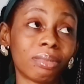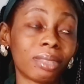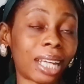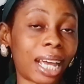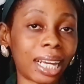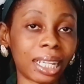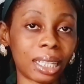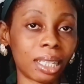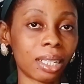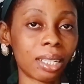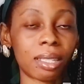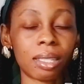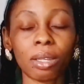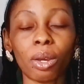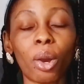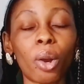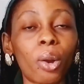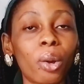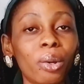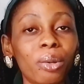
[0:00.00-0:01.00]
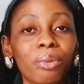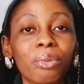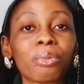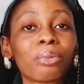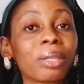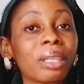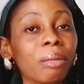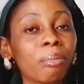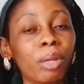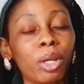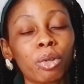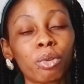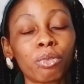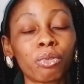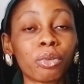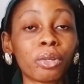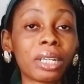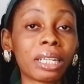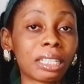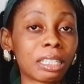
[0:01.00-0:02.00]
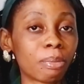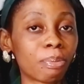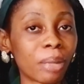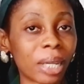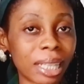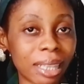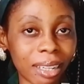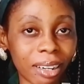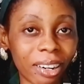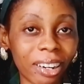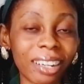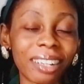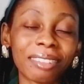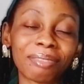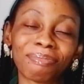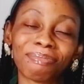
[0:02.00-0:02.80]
like this, or with the microphone is better.